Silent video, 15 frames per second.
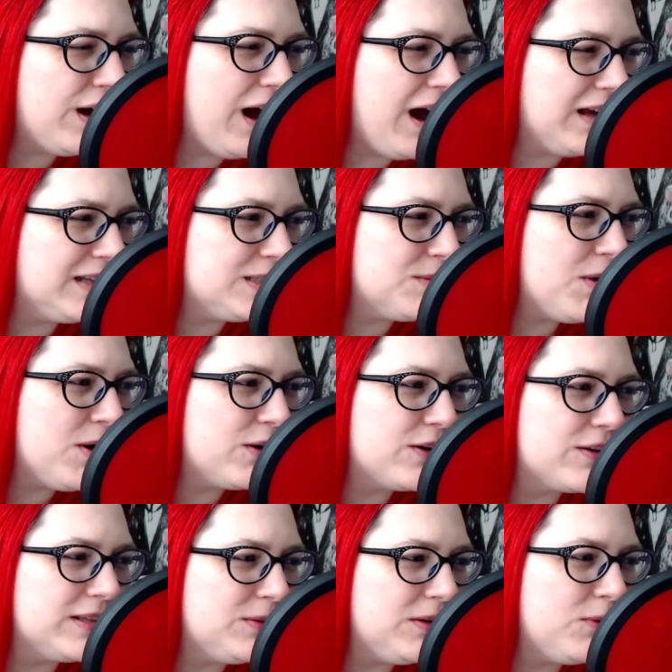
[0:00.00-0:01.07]

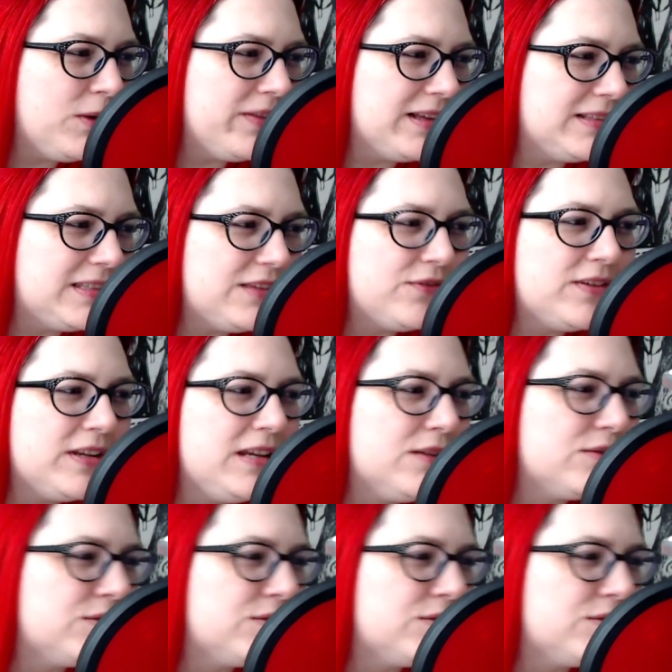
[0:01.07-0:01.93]
Cocksmoker. That's what. Well, that's the video